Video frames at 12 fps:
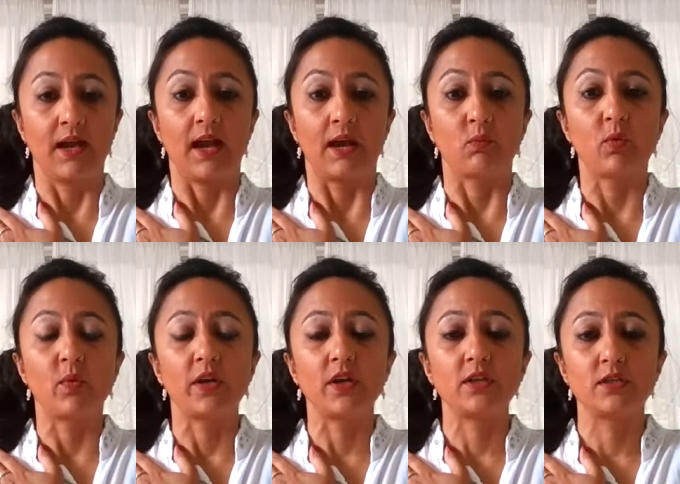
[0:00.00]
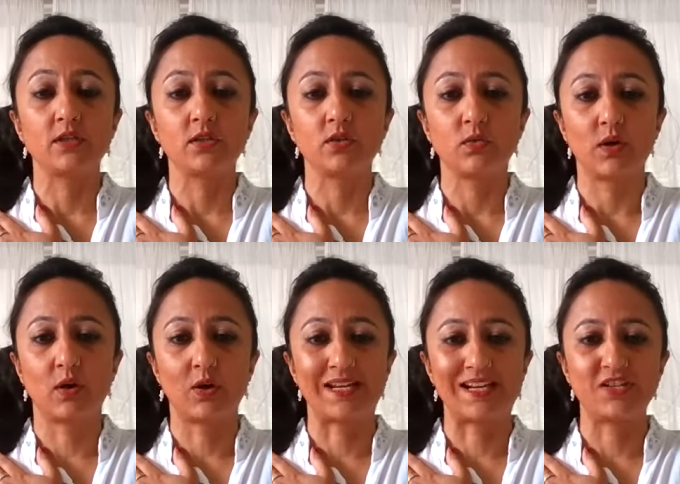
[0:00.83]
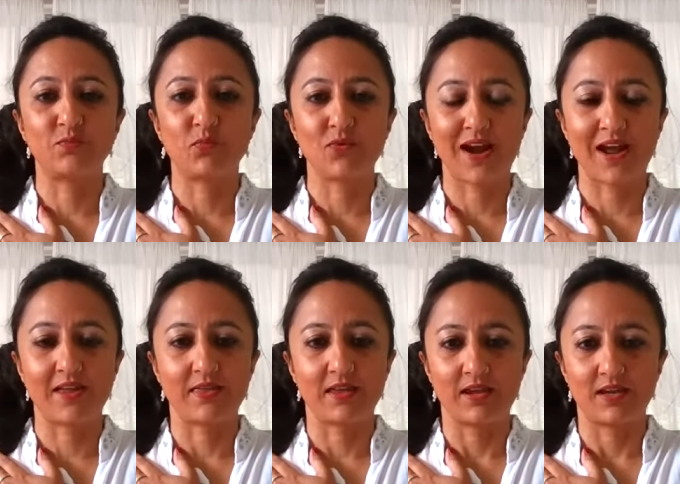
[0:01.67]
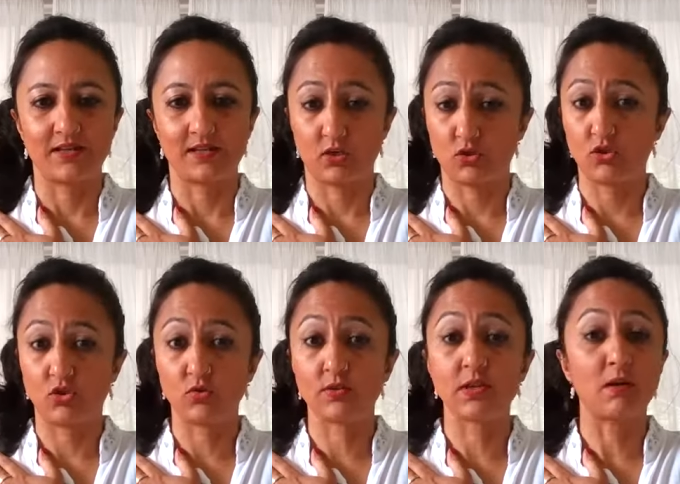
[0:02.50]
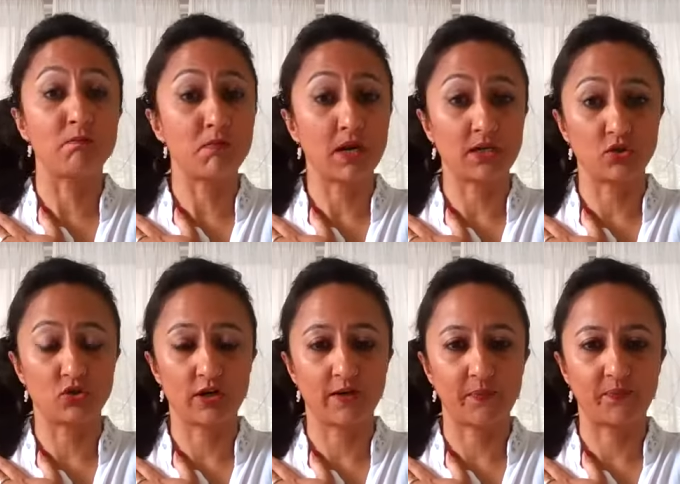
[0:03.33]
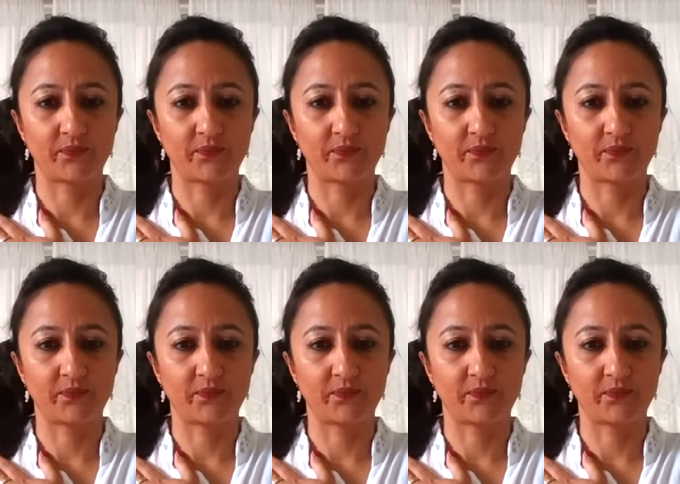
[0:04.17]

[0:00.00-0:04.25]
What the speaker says: And what we're going to do on each breath is introduce a mantra.